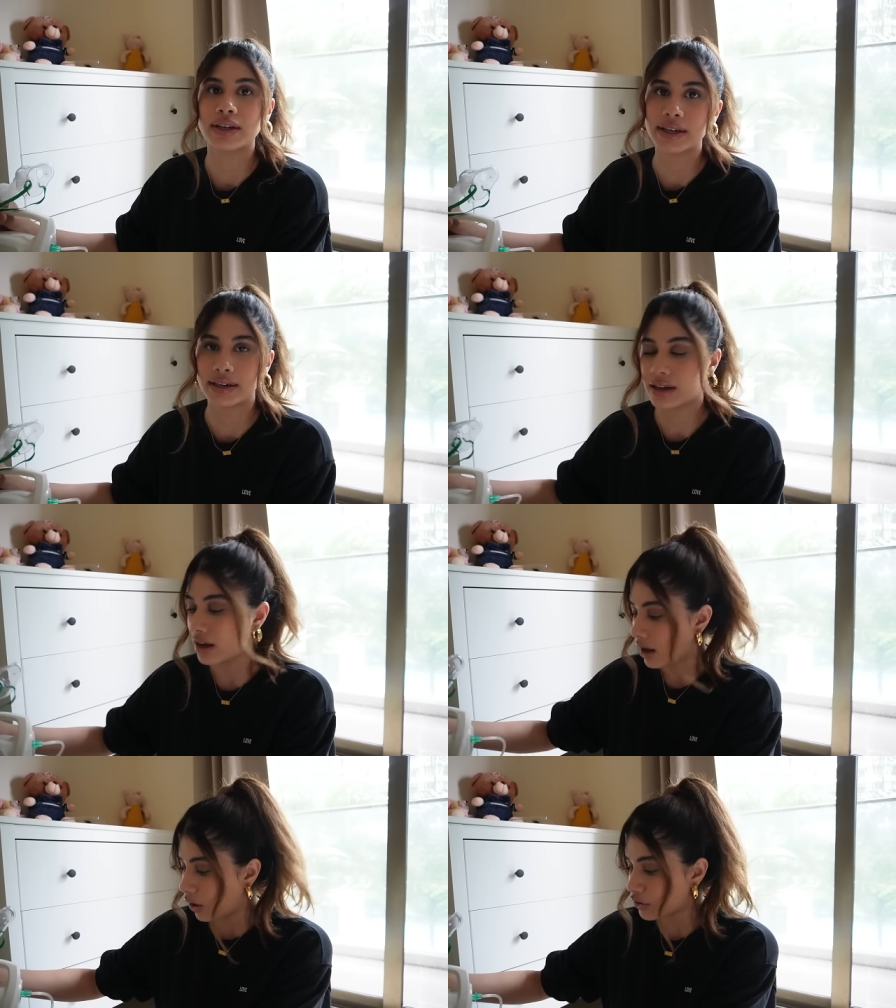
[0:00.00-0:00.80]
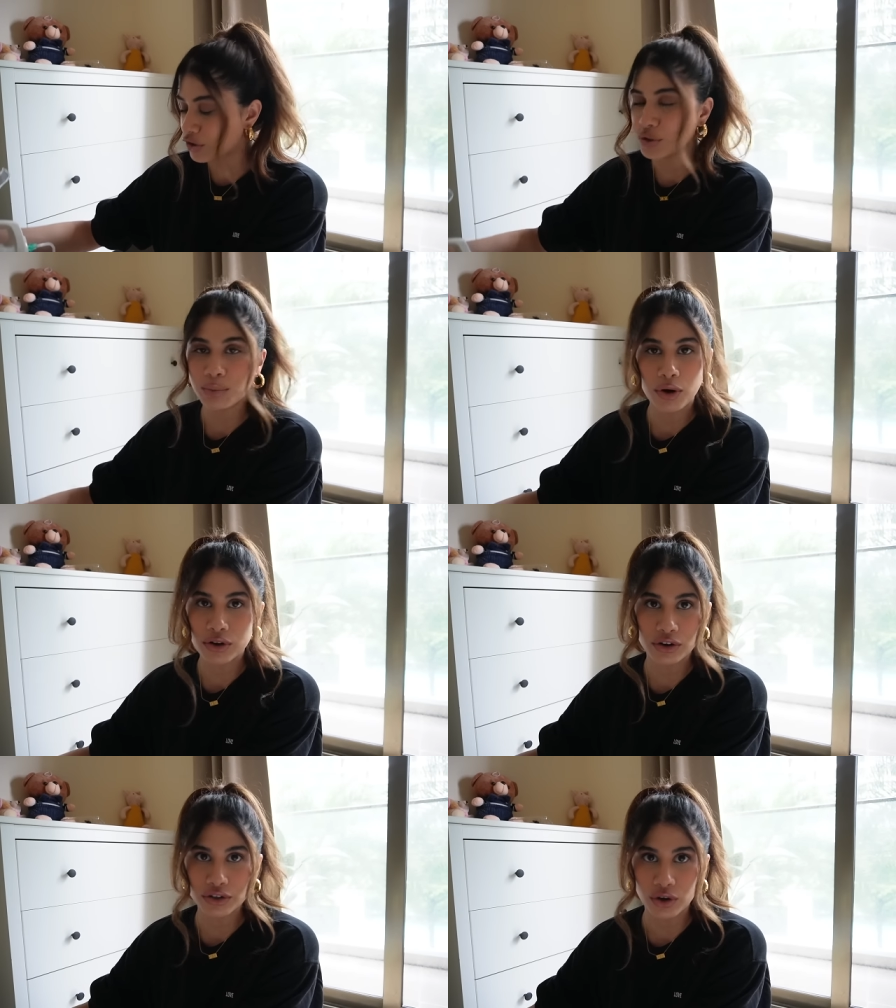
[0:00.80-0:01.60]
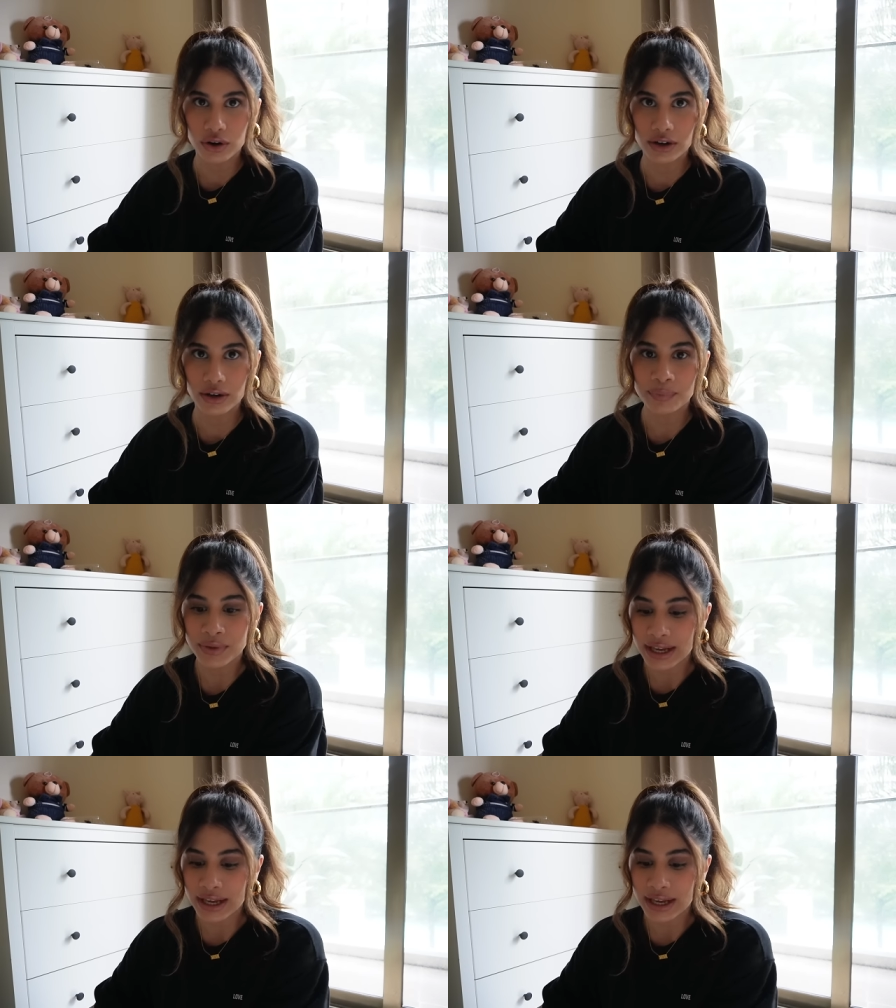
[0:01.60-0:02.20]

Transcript: kid or a newborn or a toddler